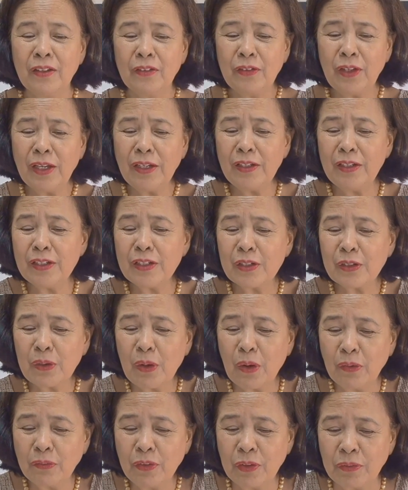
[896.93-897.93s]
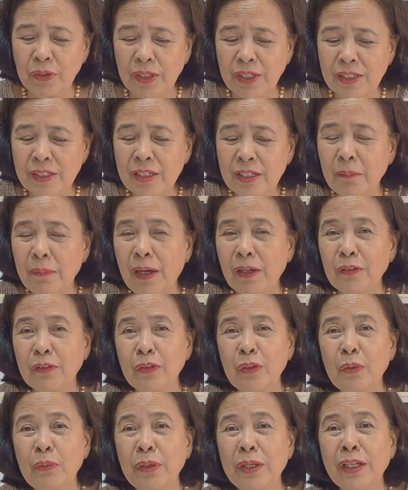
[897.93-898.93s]
Then discovery is
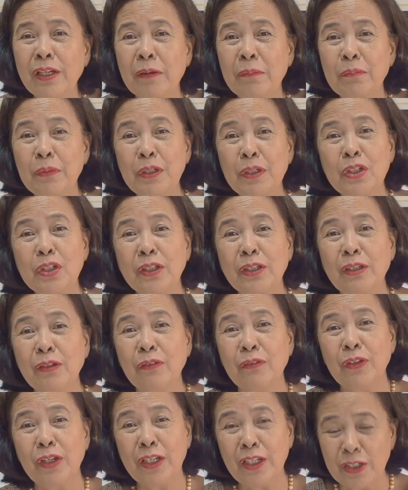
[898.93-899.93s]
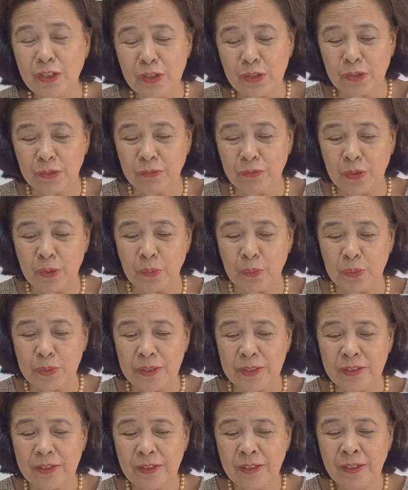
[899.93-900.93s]
about doing appreciative
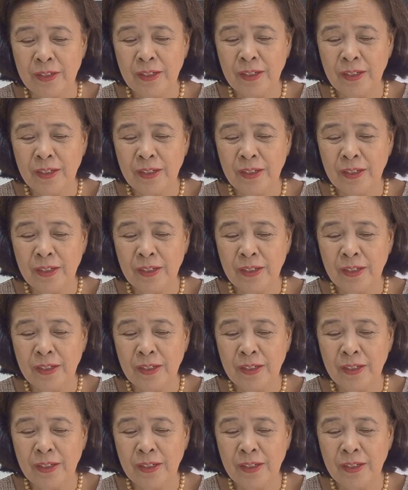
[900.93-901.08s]
interviews.